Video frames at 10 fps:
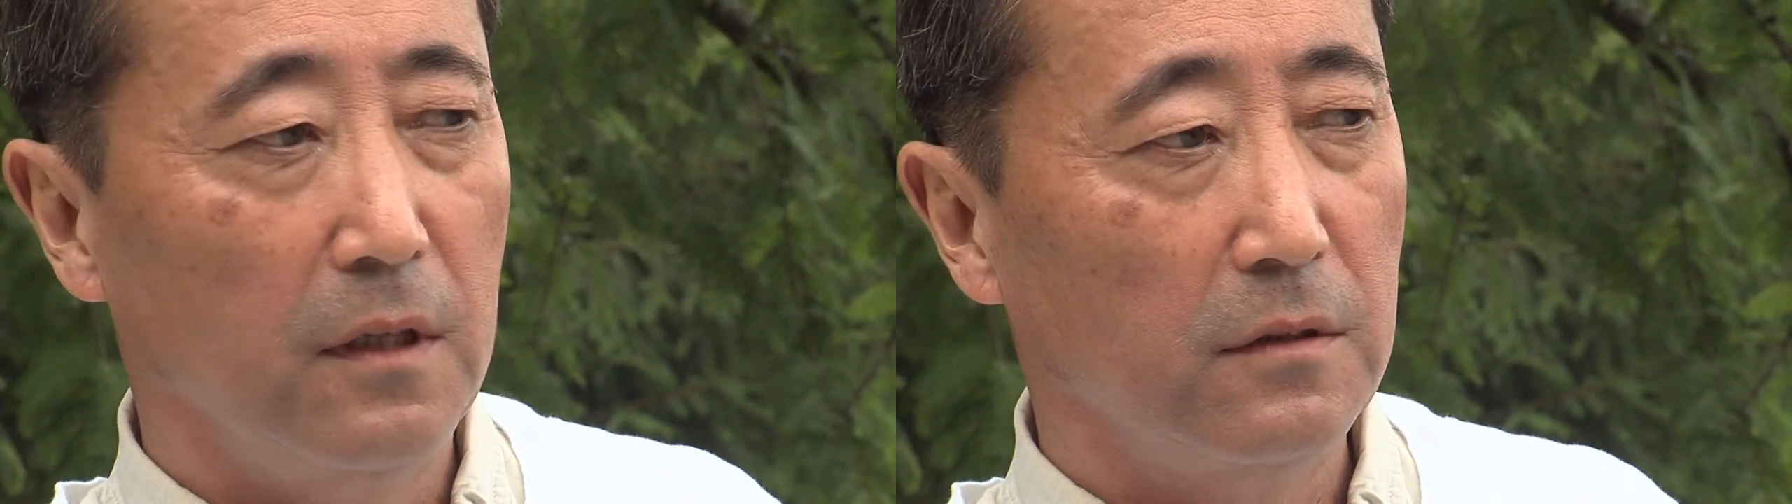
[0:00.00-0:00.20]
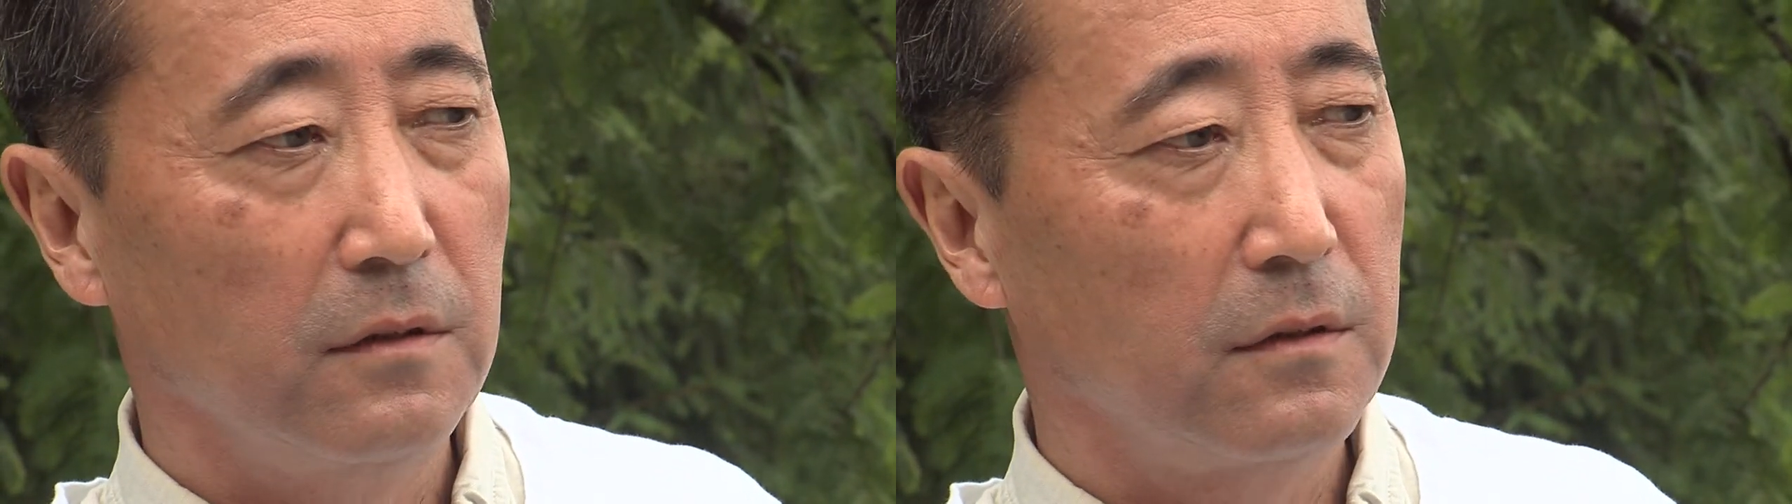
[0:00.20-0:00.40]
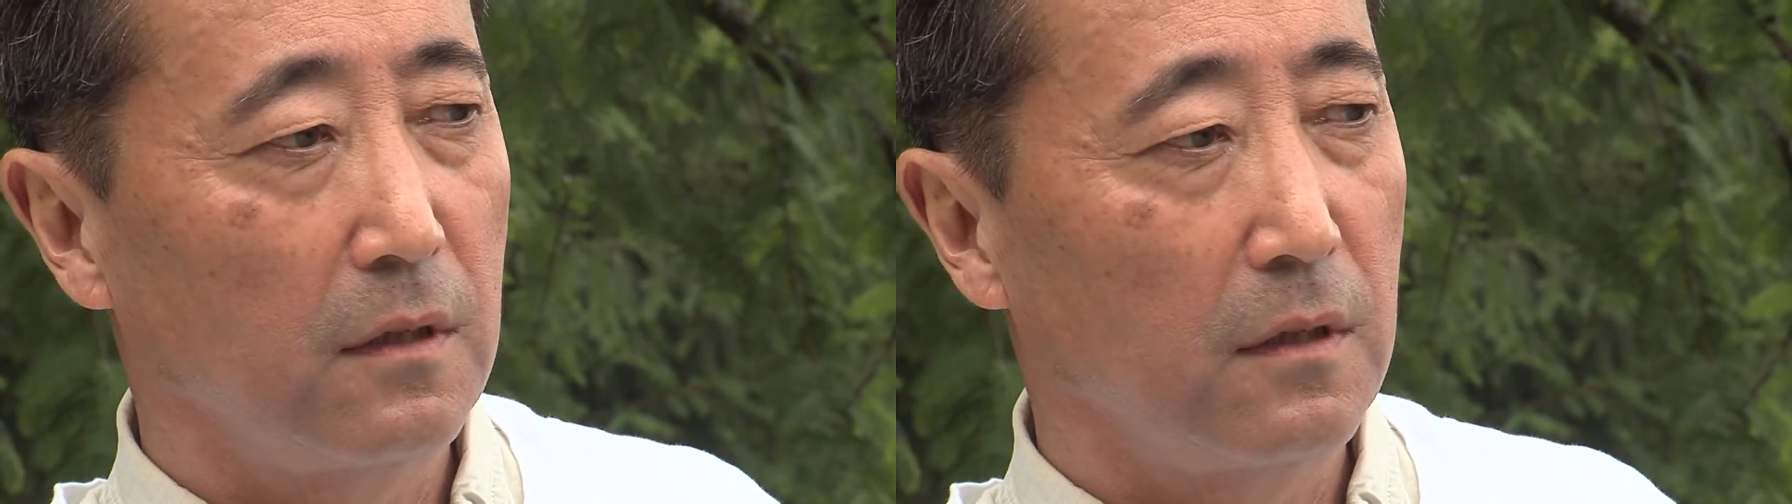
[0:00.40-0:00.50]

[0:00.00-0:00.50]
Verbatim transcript: des